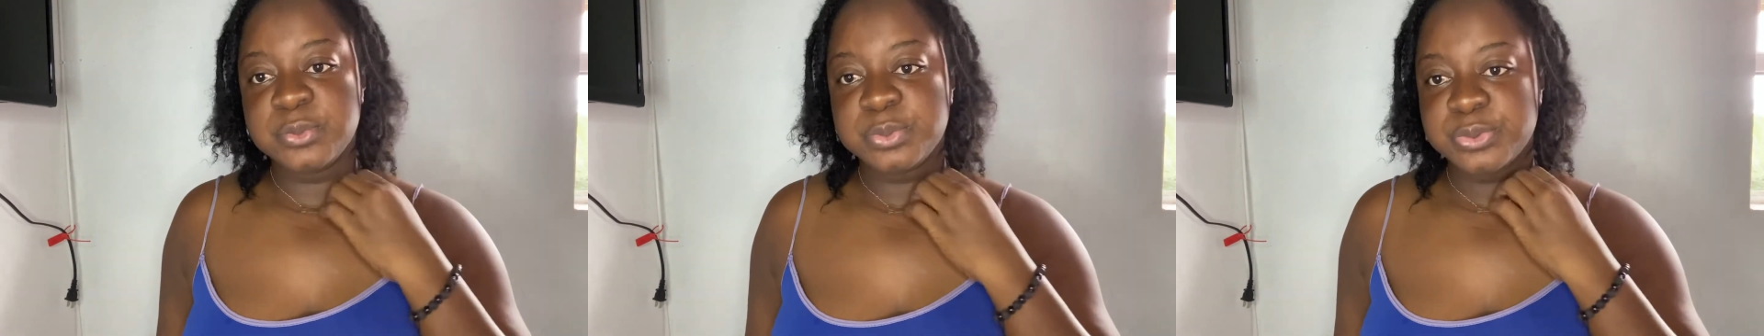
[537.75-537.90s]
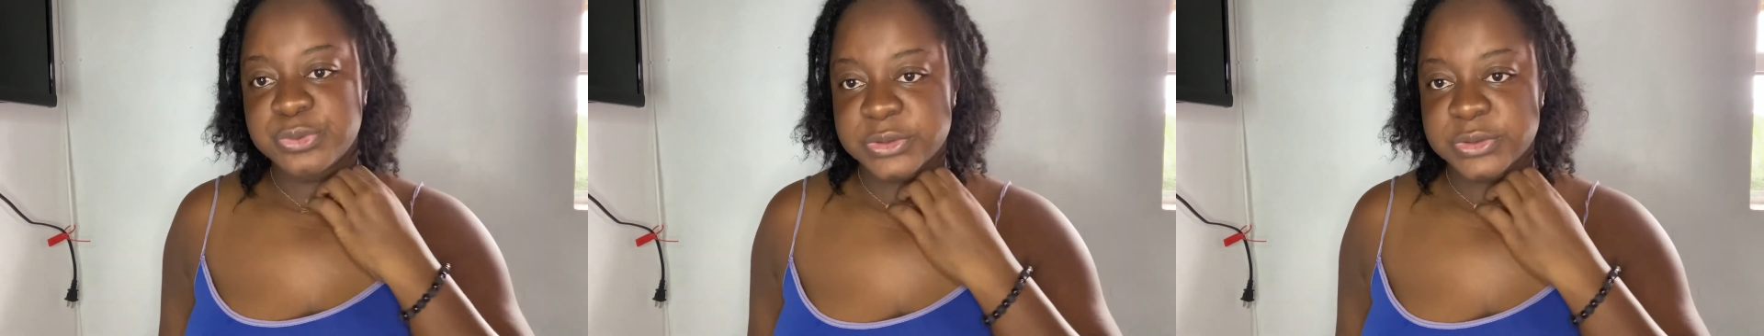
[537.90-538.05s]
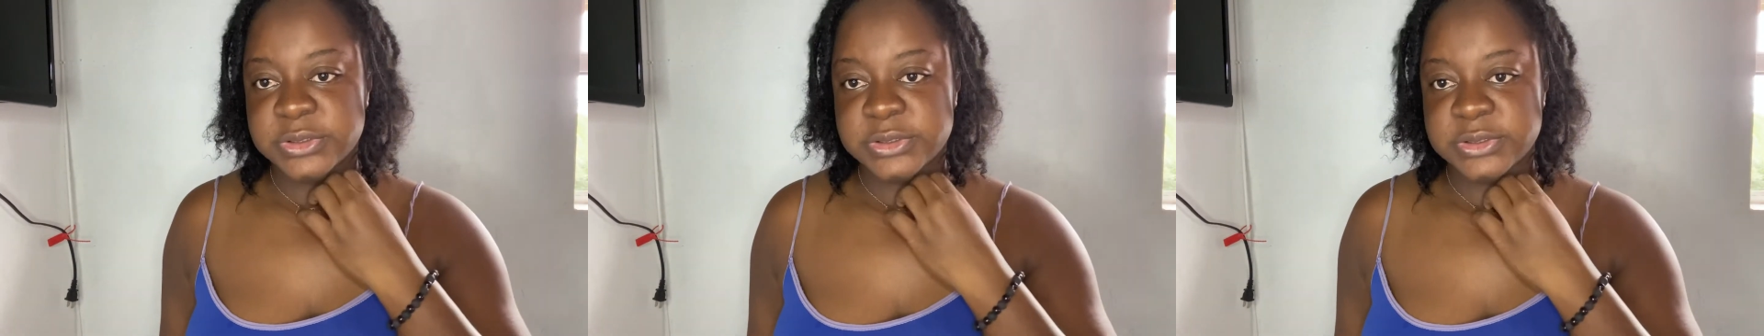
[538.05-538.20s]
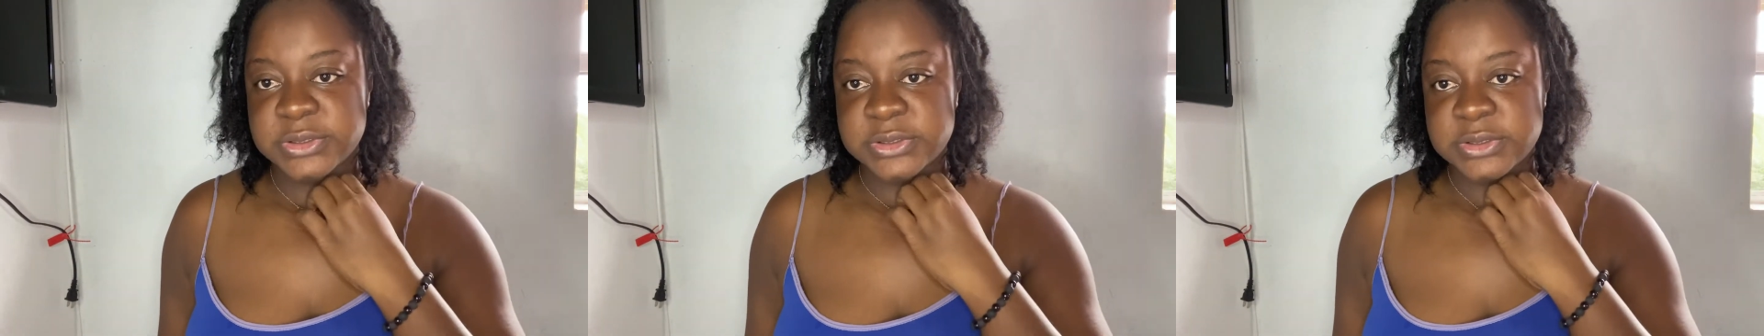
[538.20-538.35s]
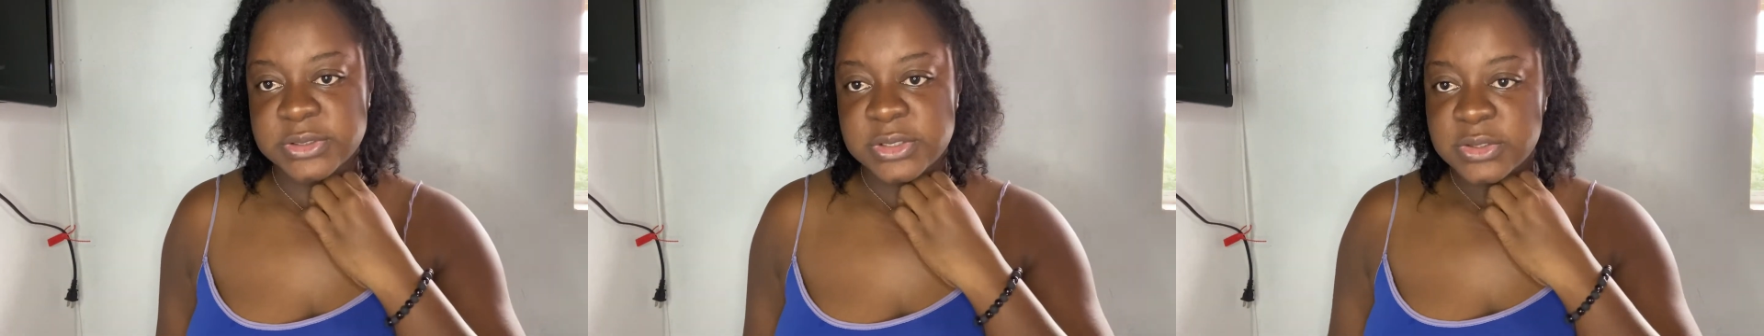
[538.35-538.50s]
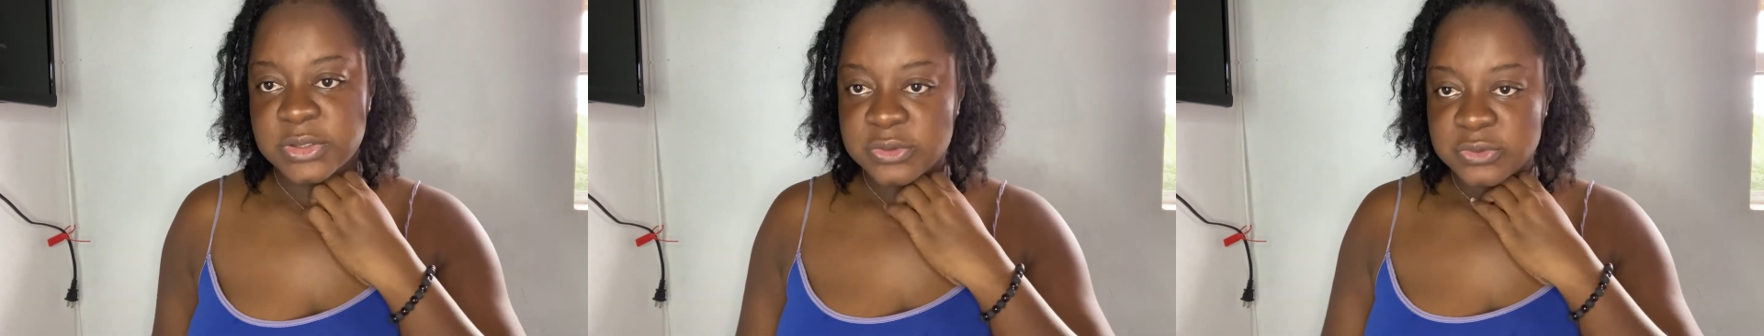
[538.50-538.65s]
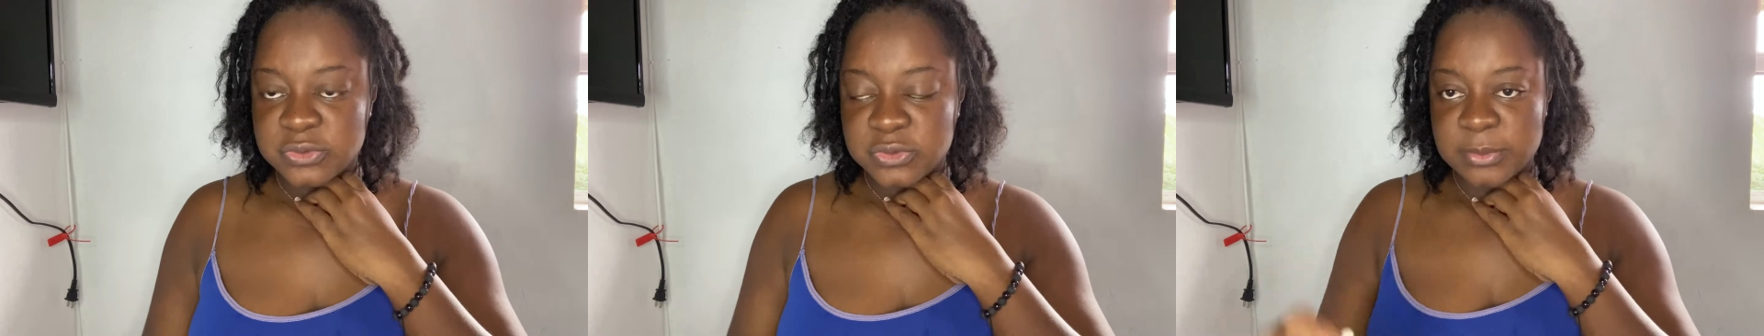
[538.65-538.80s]
products.
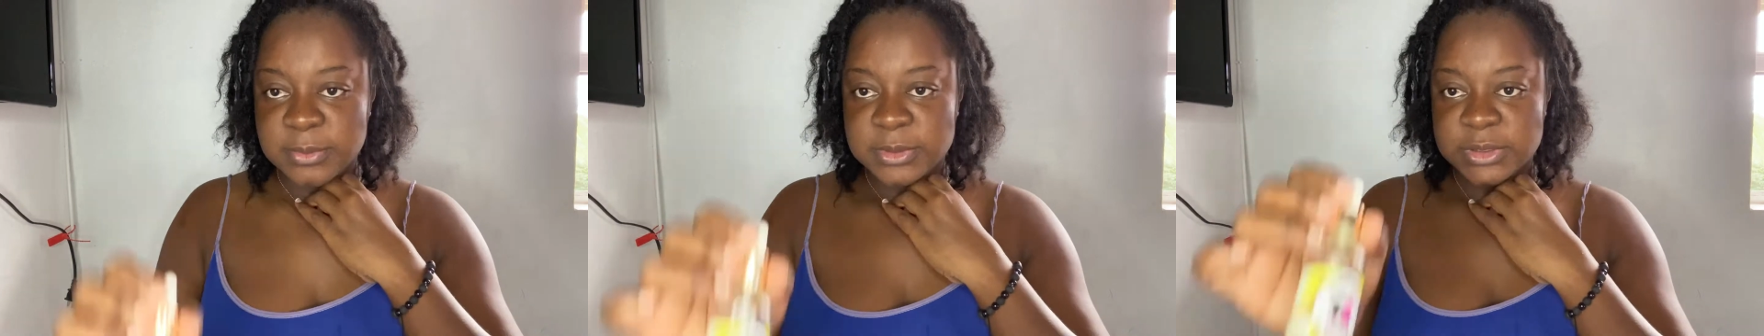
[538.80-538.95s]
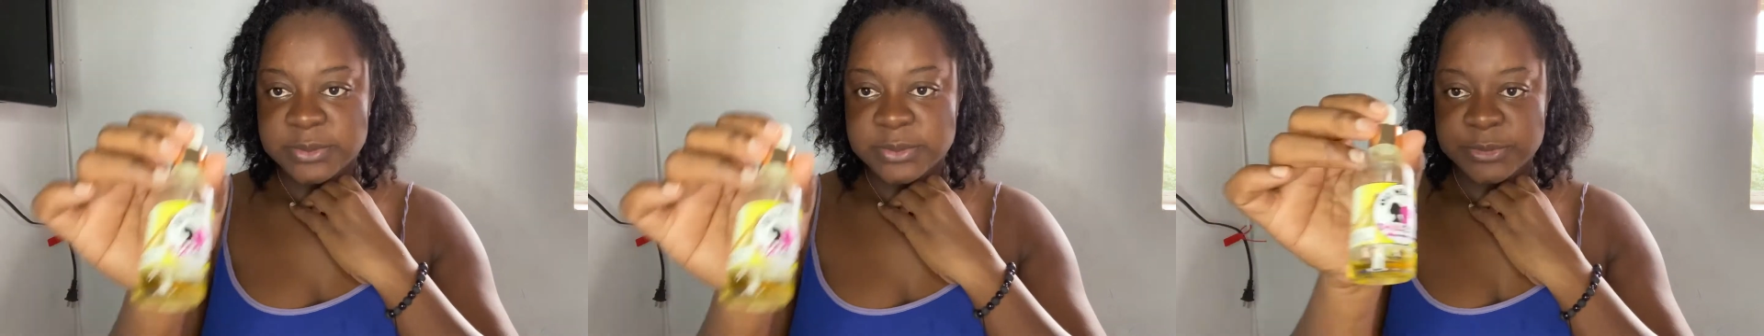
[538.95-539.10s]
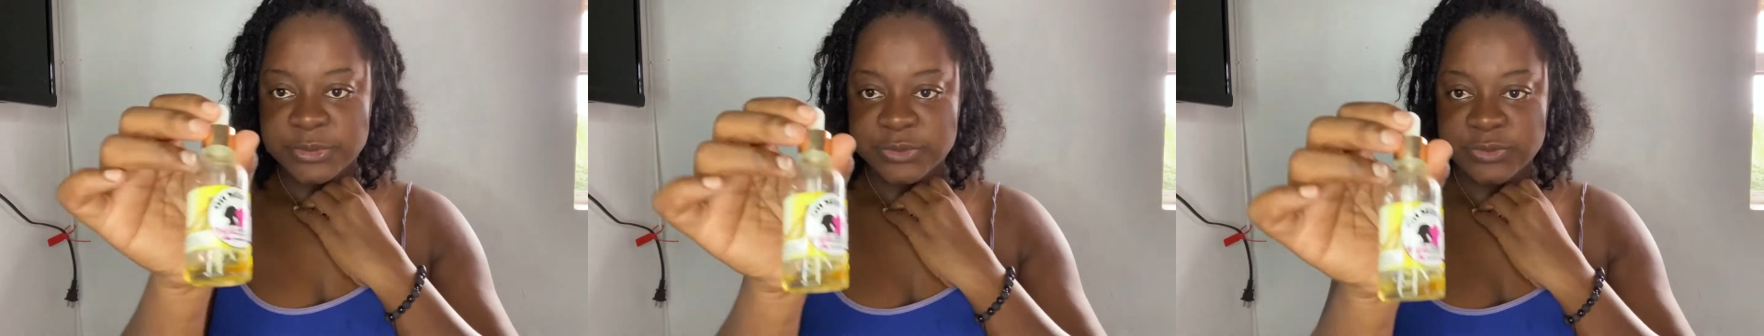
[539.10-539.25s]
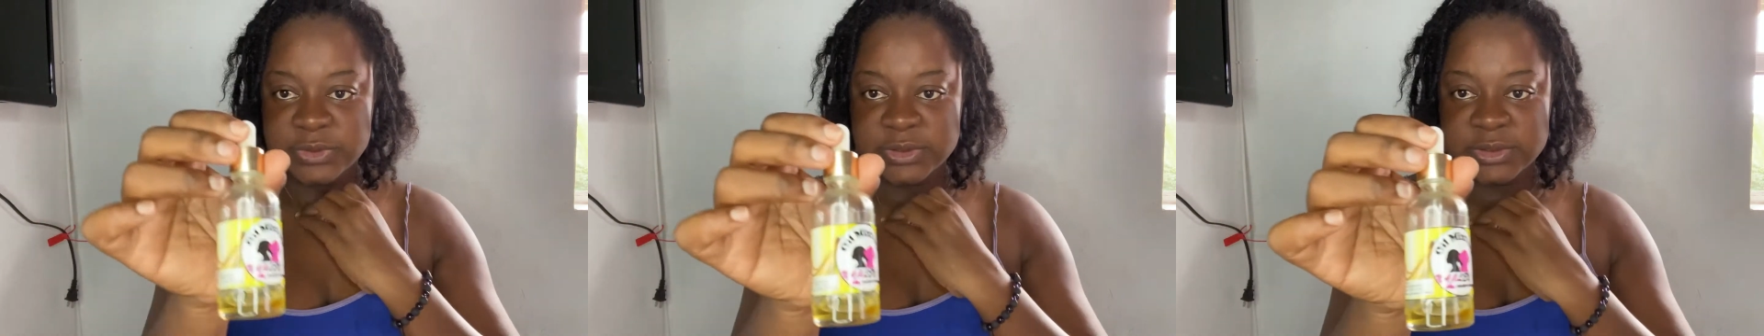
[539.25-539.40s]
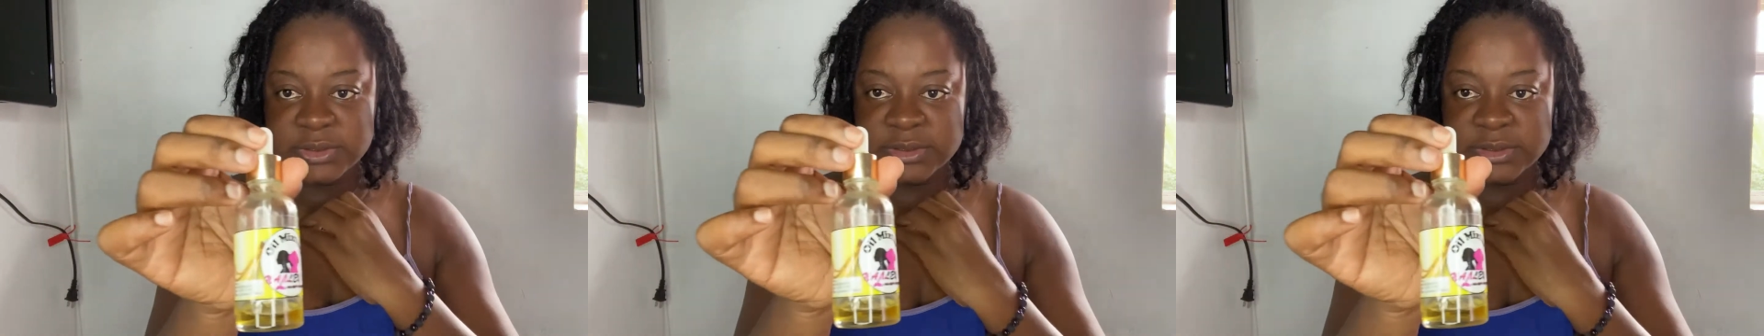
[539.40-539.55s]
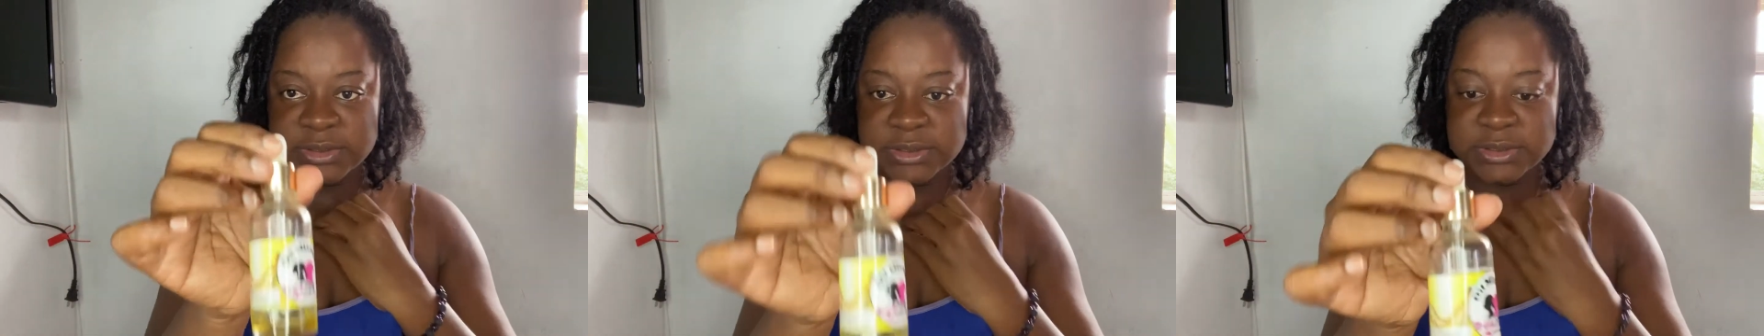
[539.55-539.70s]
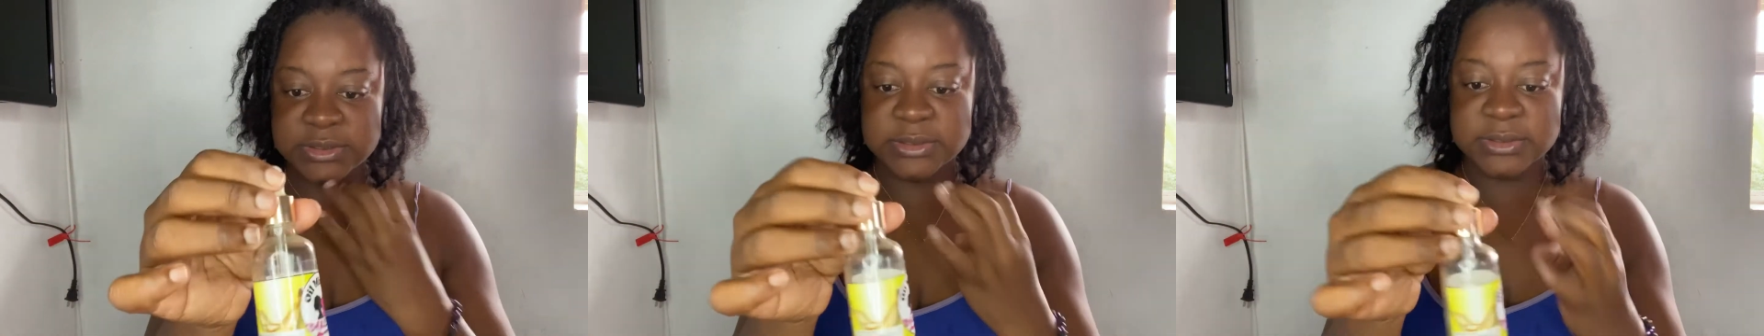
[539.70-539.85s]
So I'm gonna be using
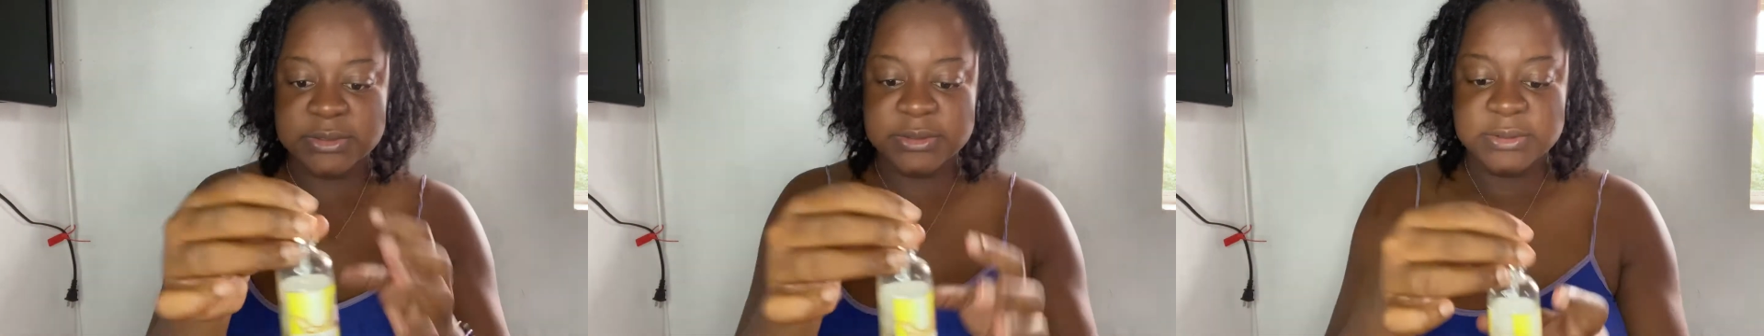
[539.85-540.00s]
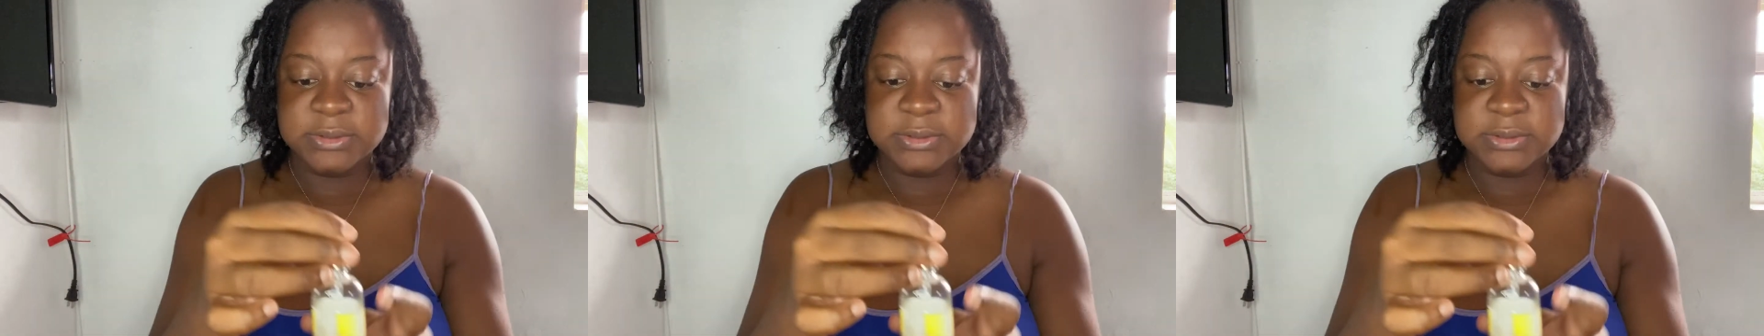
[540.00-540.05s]
this.